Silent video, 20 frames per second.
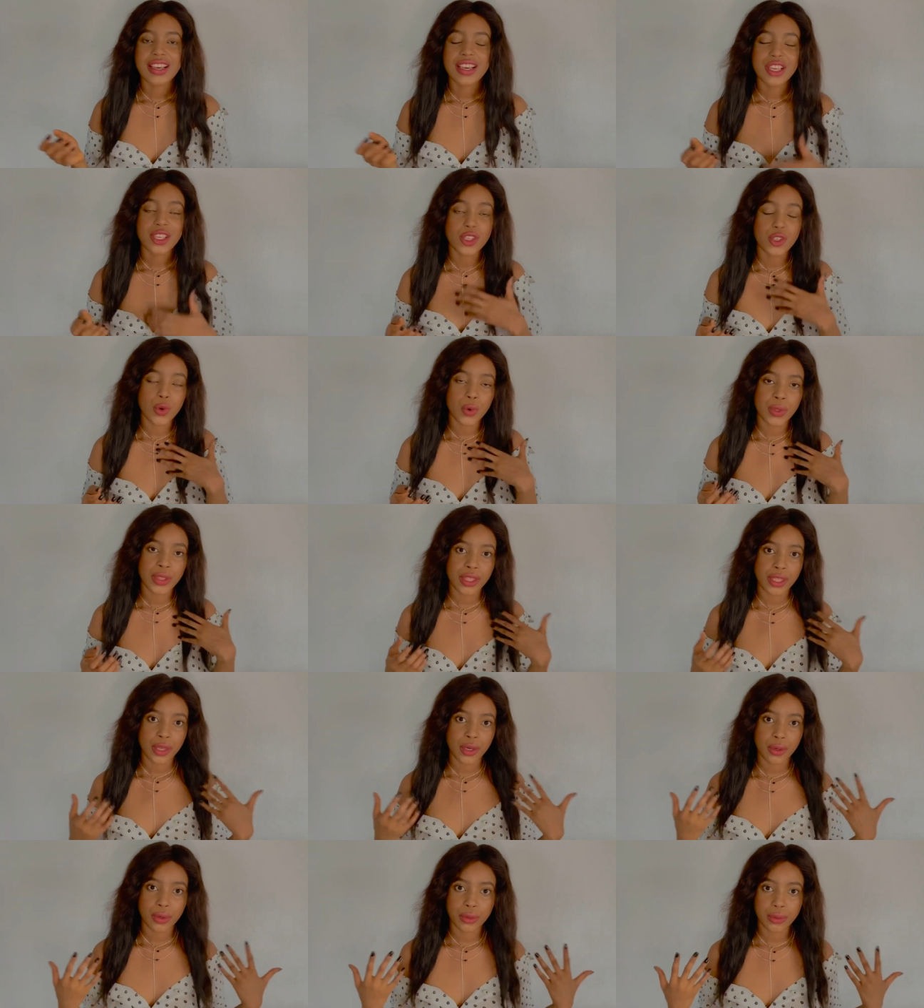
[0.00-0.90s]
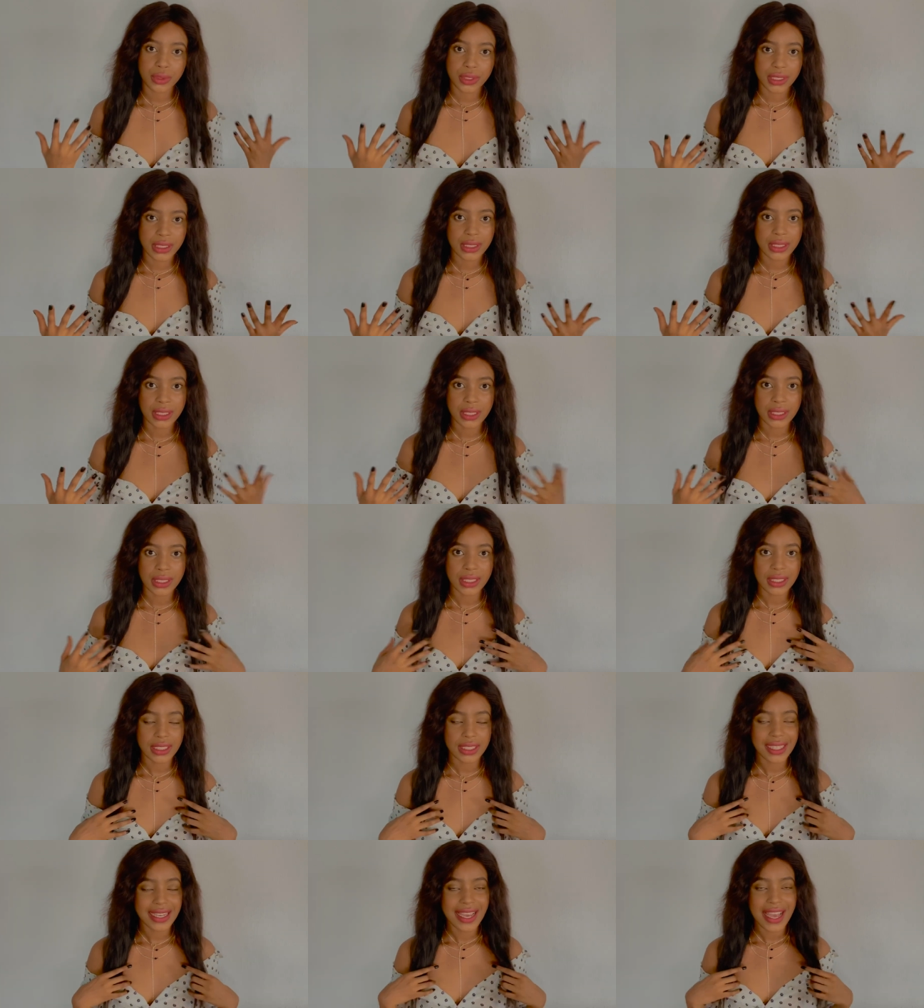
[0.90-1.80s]
your nails,
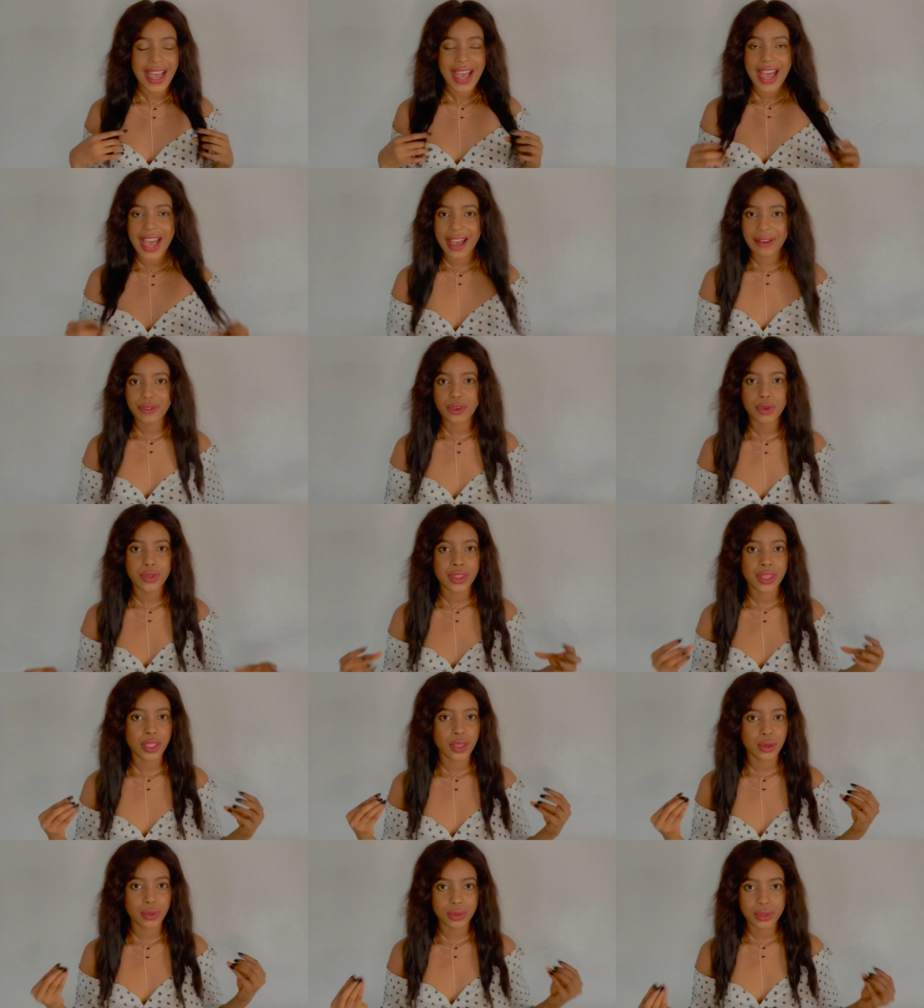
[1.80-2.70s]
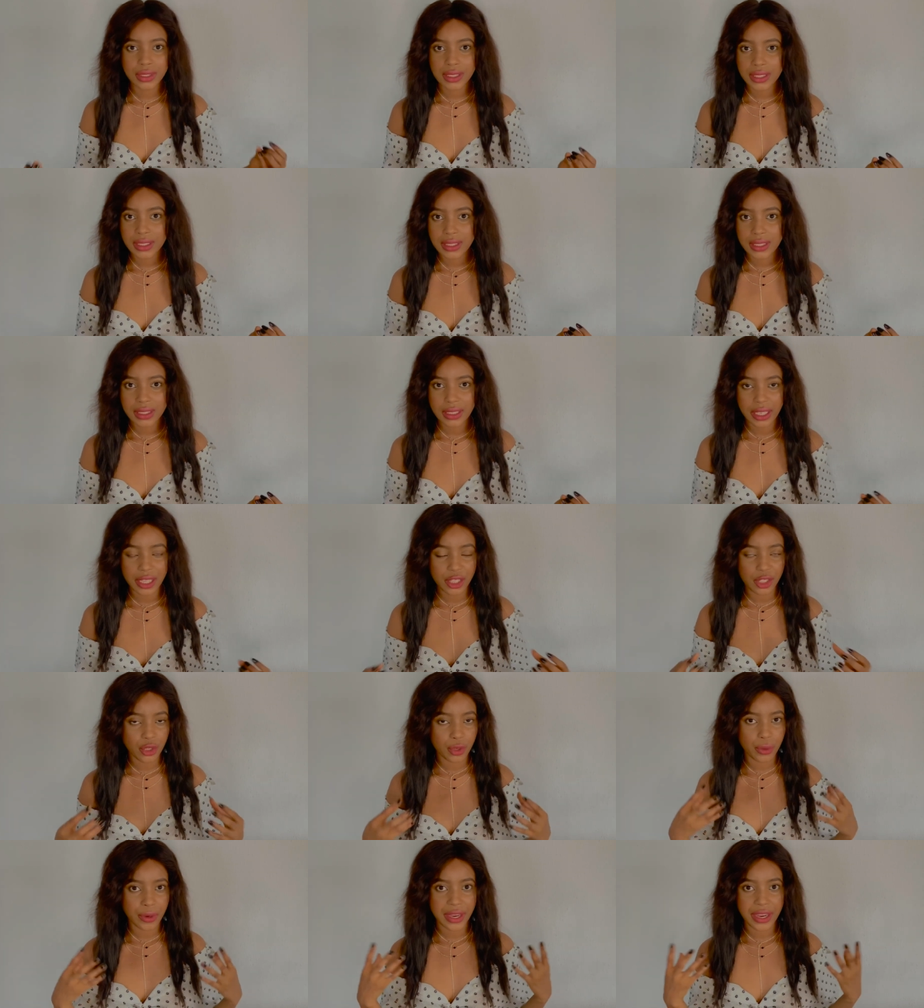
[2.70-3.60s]
have your nails and
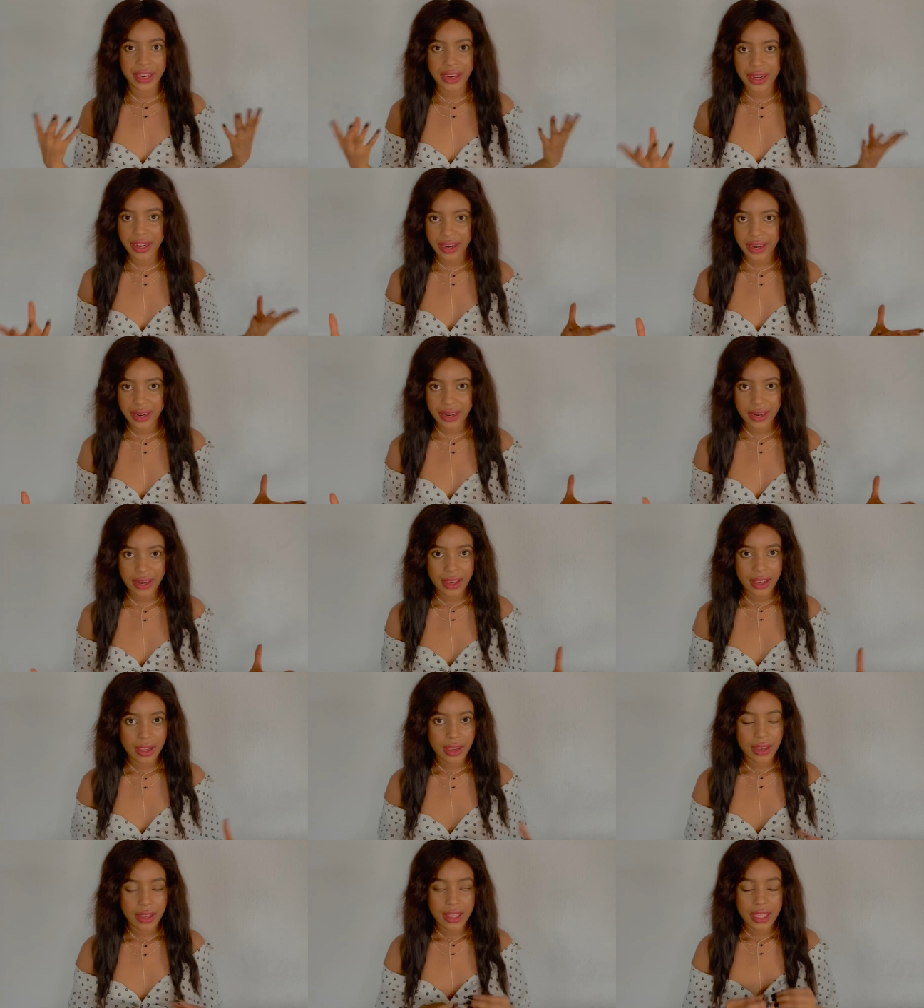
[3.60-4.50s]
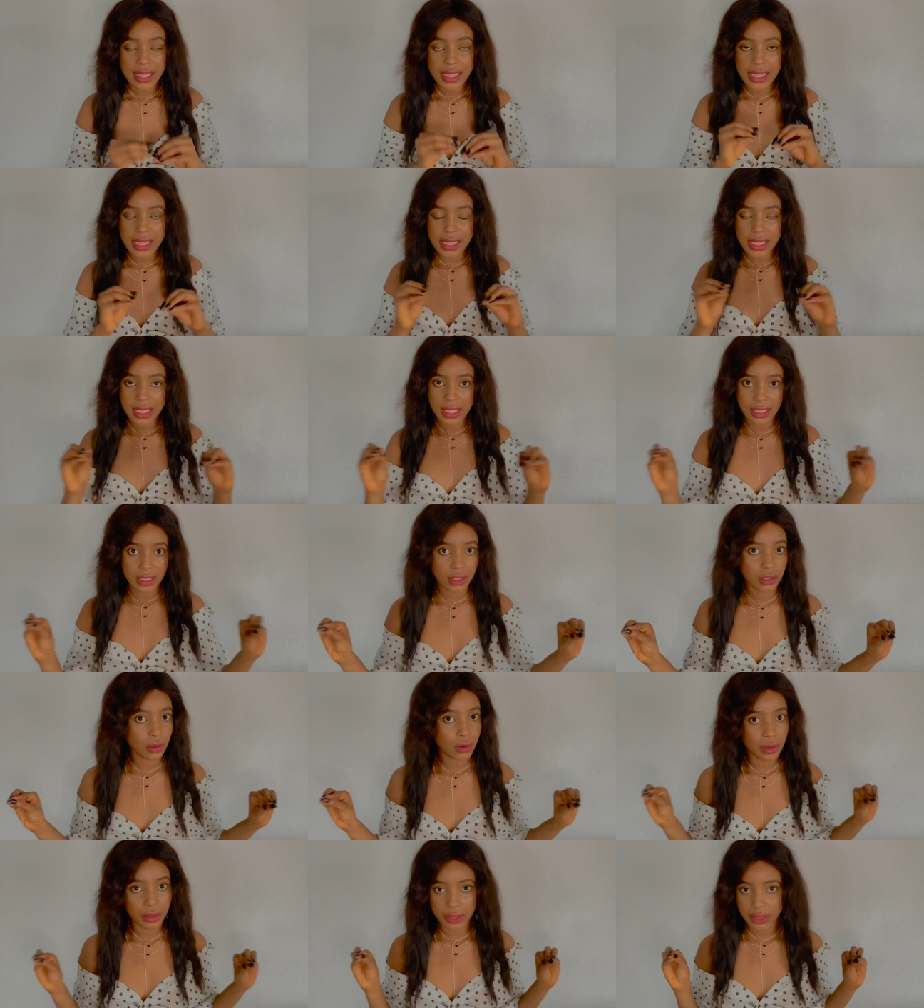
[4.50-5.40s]
your hair neat
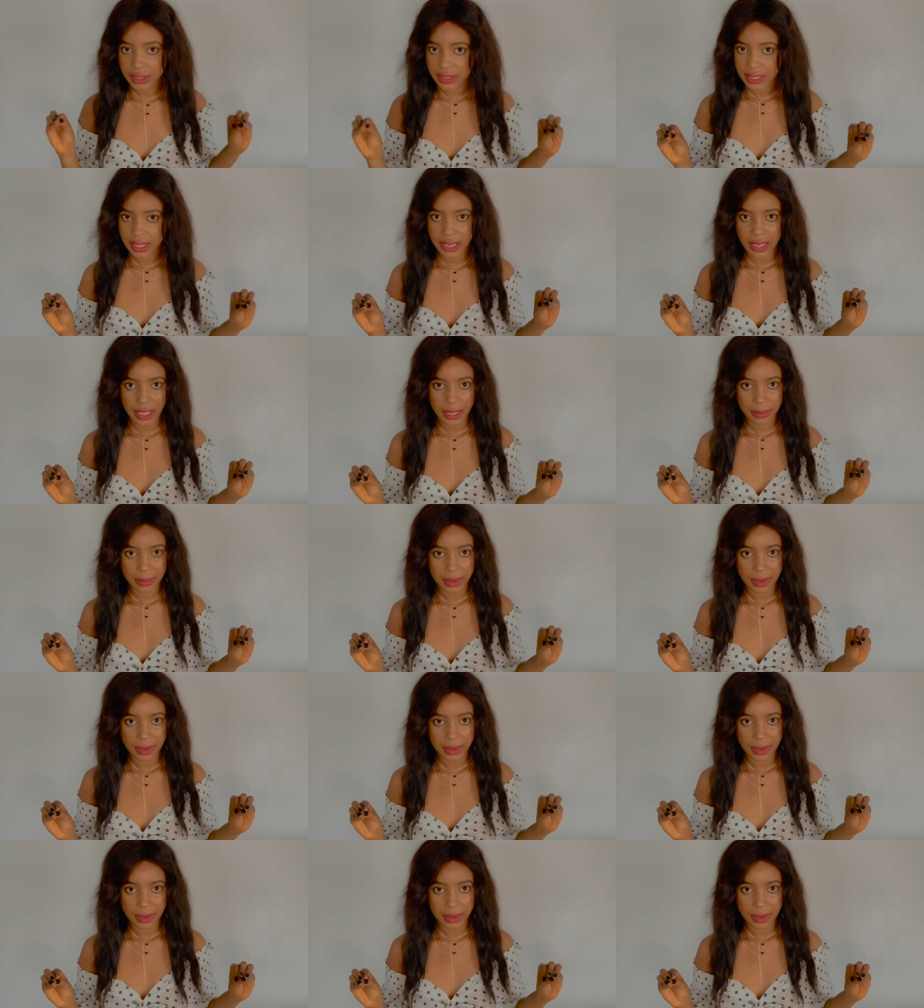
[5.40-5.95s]
all the time.